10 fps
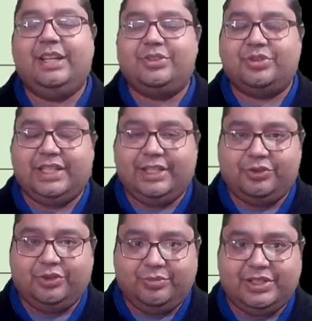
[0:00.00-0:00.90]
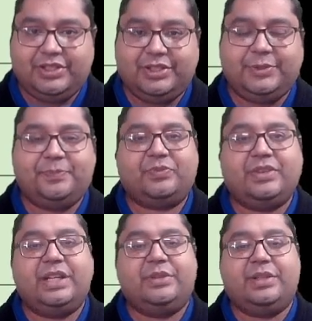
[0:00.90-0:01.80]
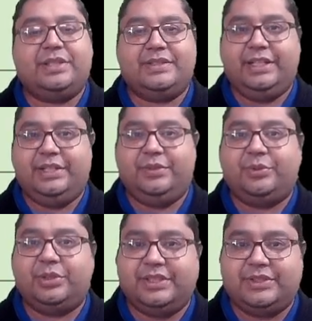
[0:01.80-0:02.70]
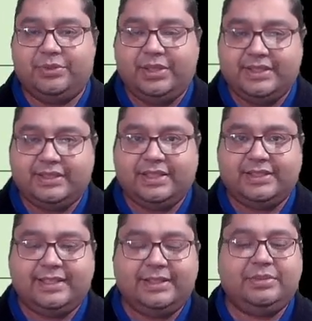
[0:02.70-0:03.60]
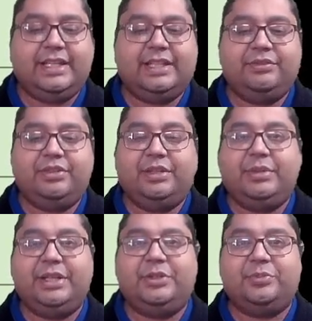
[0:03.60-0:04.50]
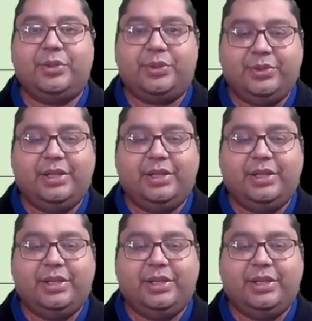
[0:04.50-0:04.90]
So thank you so much. That was it for this today's concept and we'll meet tomorrow